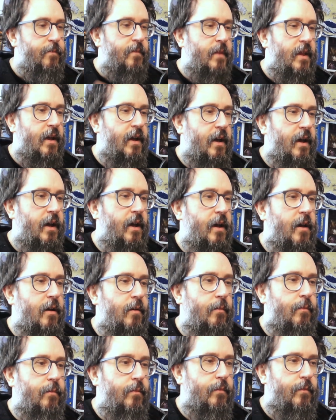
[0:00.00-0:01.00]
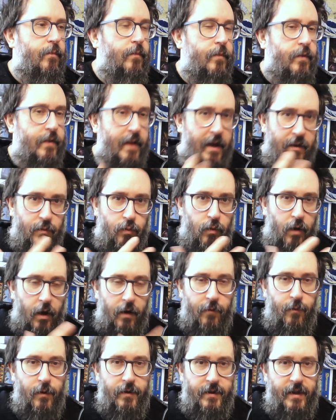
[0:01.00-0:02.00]
So that's kind of
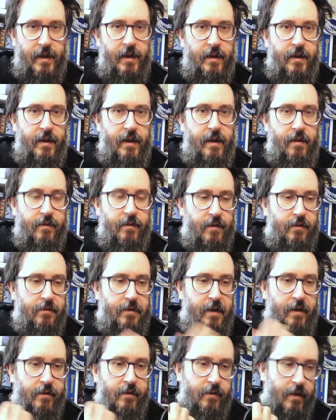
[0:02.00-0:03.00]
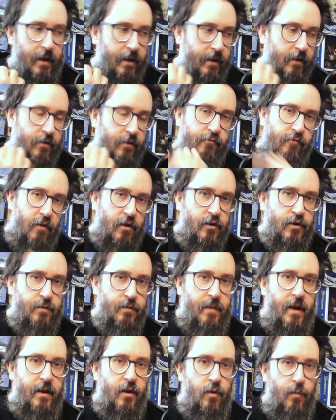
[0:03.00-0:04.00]
what D&D is. It's an instruction
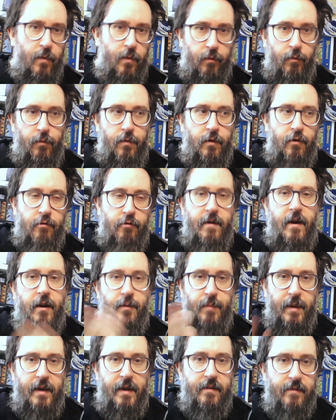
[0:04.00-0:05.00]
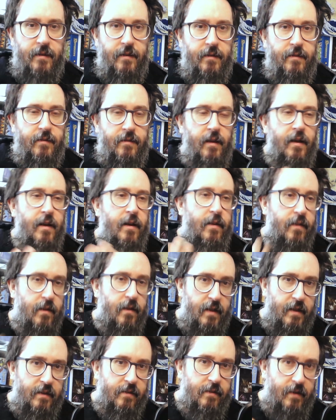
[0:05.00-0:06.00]
manual with all the correct pieces that
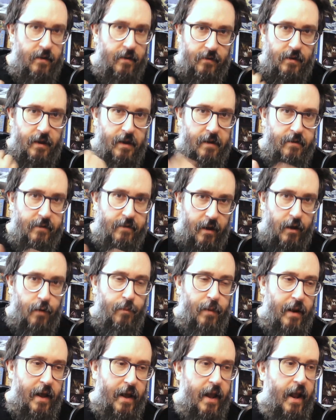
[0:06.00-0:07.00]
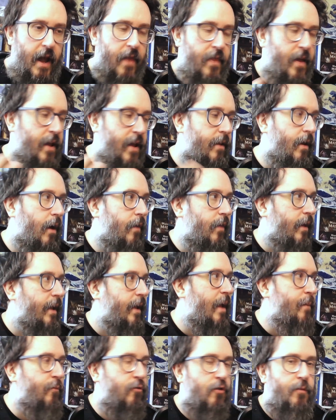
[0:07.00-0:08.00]
then says here's how you play, and then other
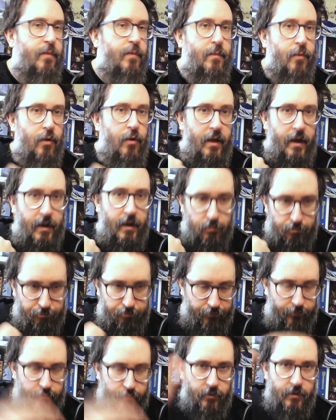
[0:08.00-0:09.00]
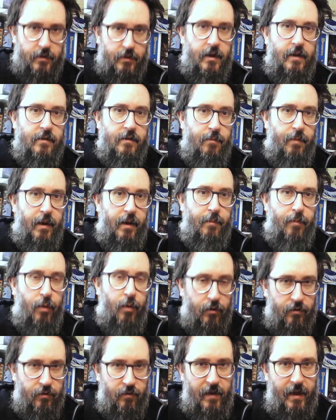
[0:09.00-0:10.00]
games are a bit more like here's a big
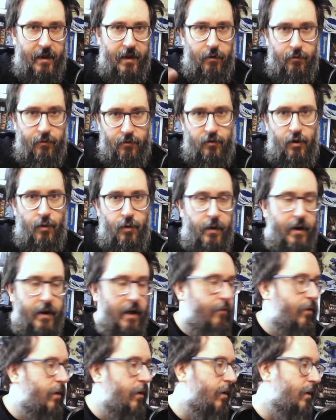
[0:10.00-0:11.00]
box of Lego, just do whatever.